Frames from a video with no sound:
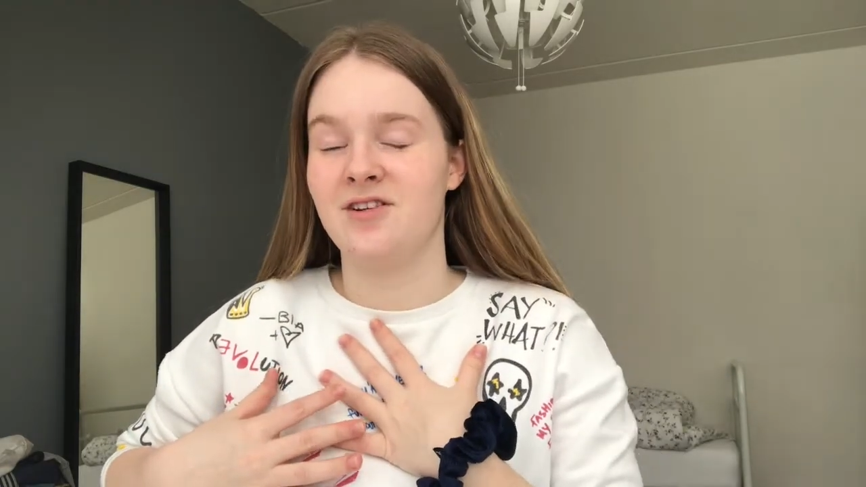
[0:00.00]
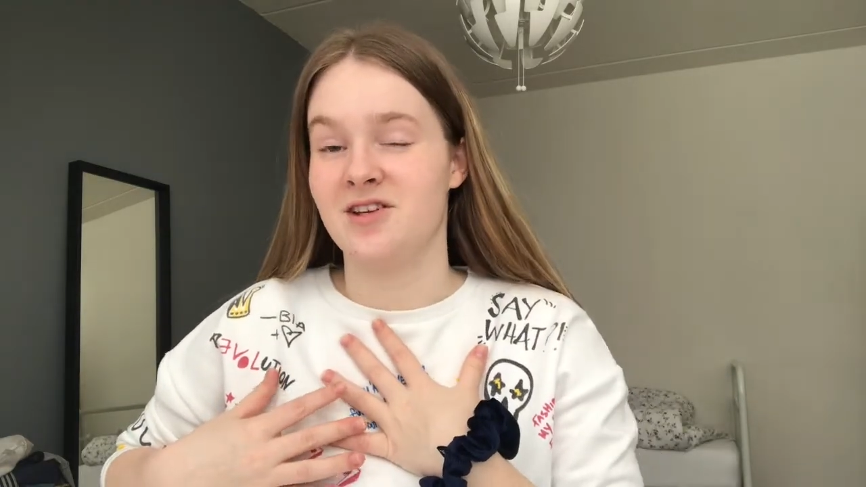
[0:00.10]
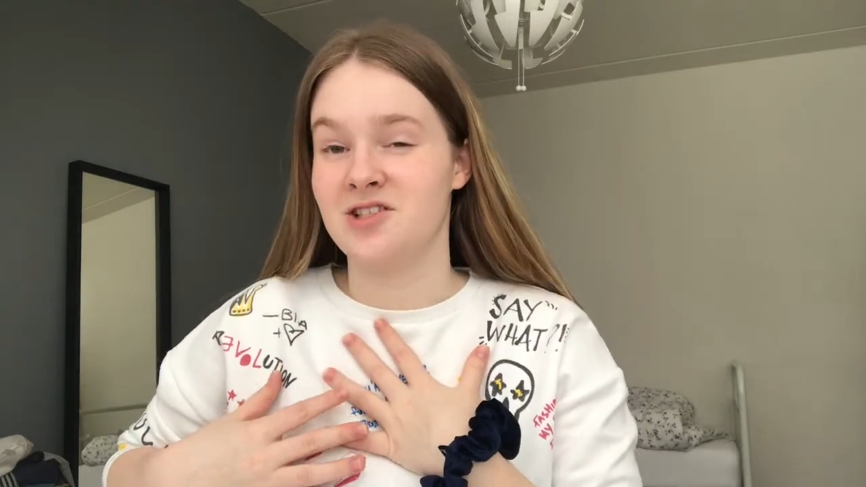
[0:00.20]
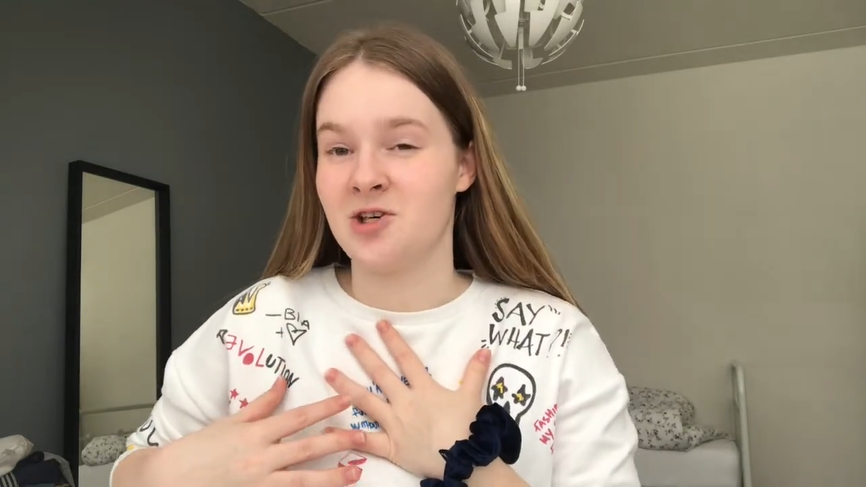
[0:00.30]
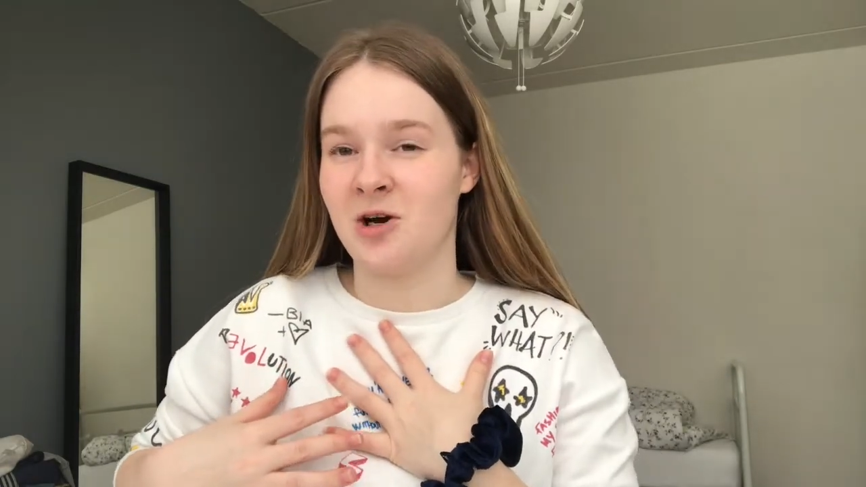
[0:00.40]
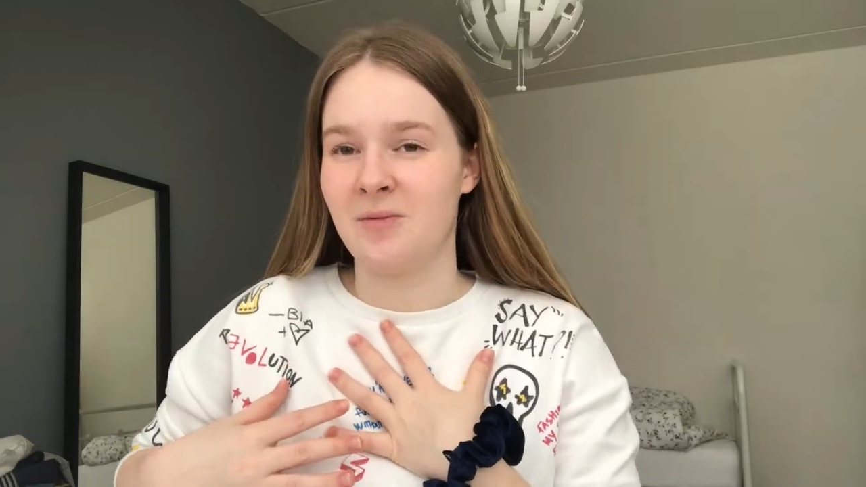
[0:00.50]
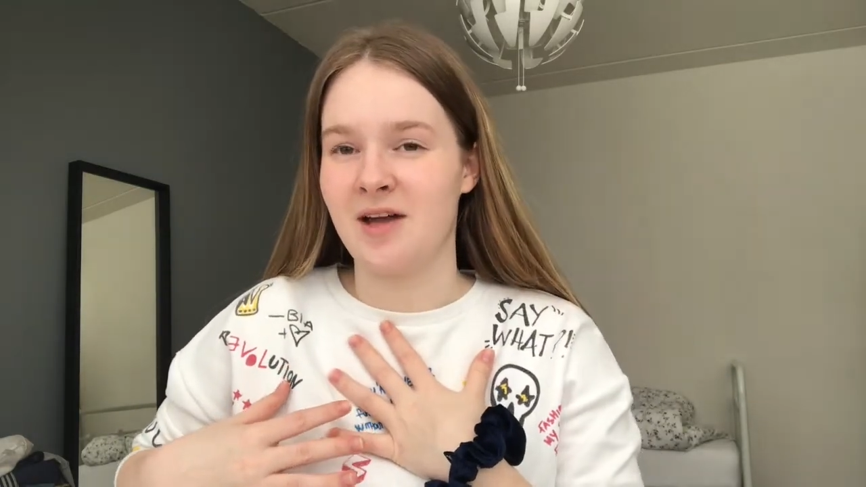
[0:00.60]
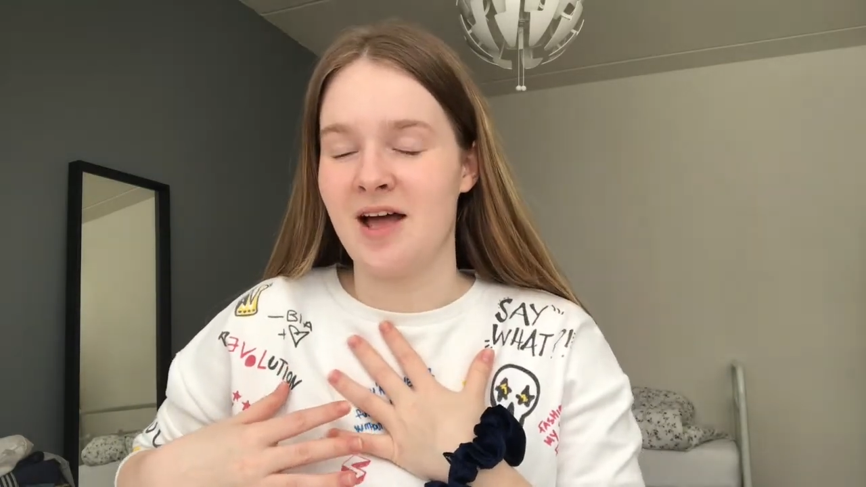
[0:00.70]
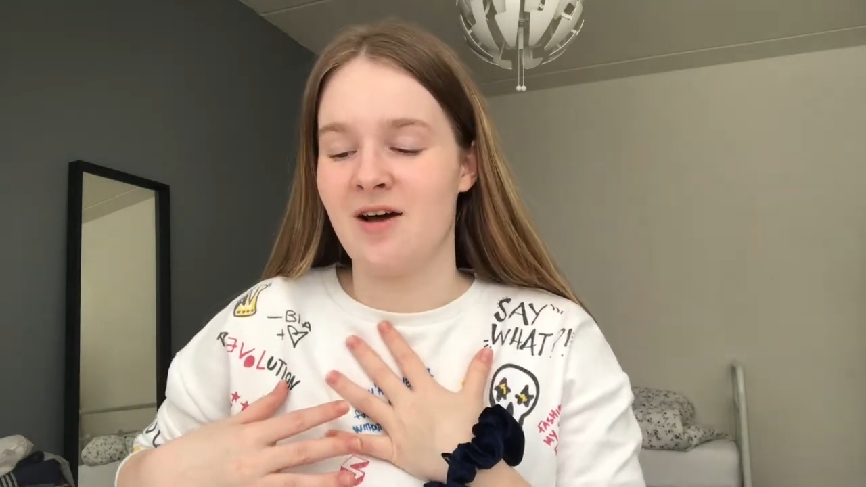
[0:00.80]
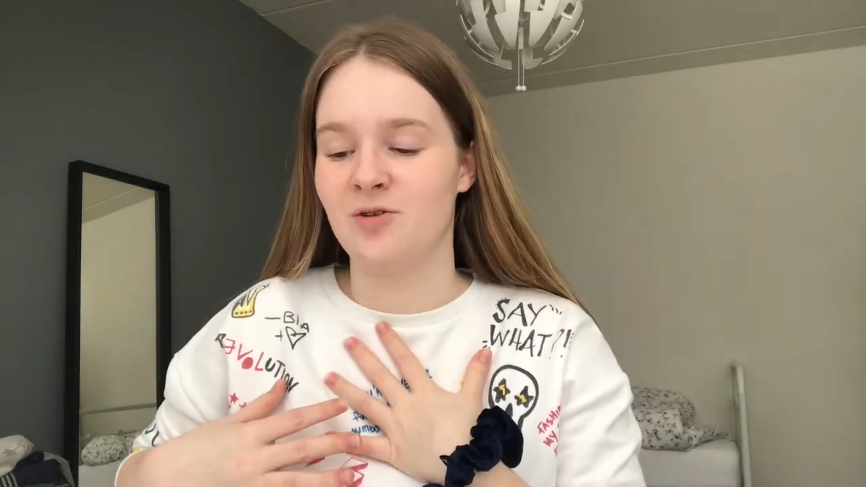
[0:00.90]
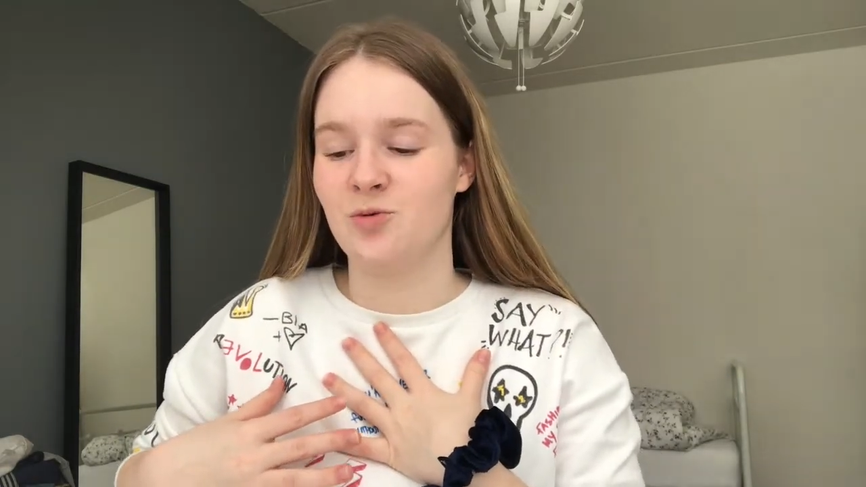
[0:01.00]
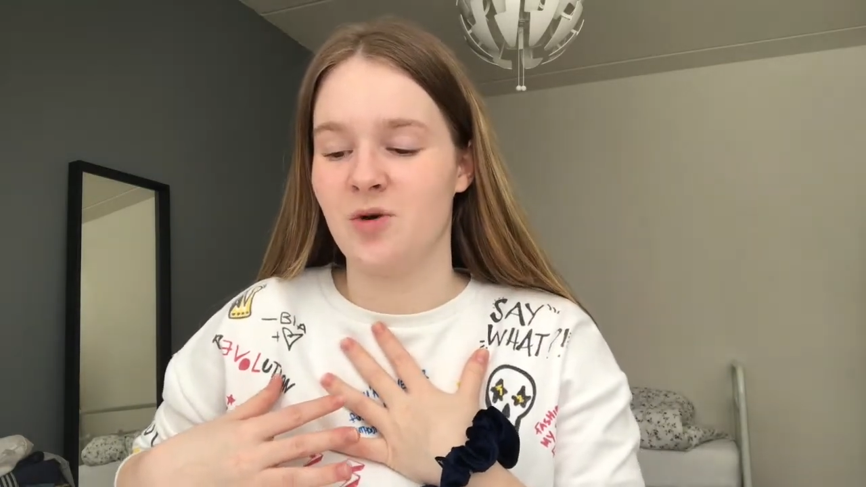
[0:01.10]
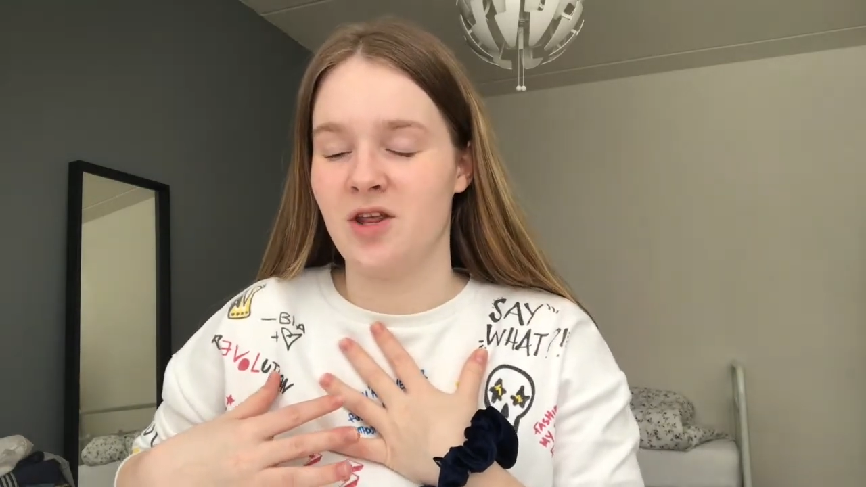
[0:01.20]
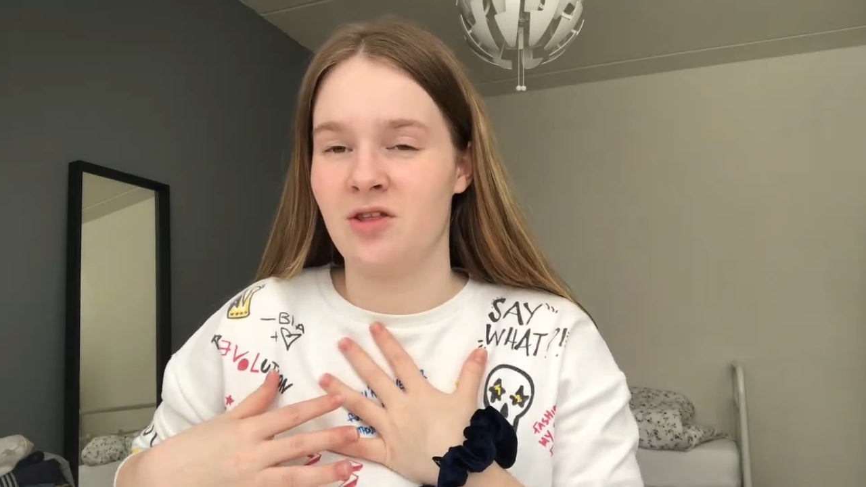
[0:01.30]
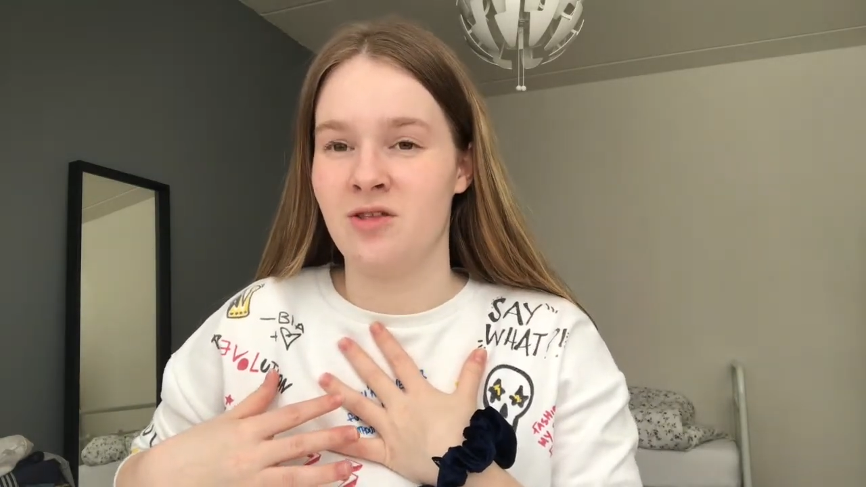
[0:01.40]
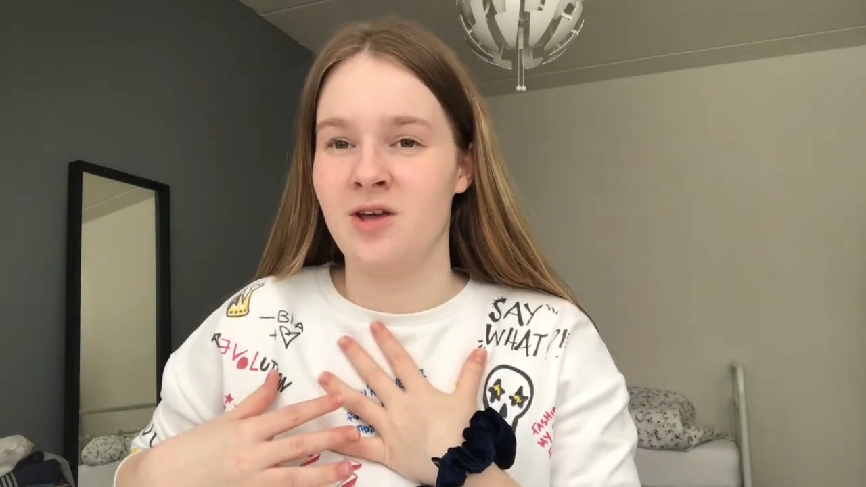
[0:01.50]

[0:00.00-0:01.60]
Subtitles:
an Instagram account with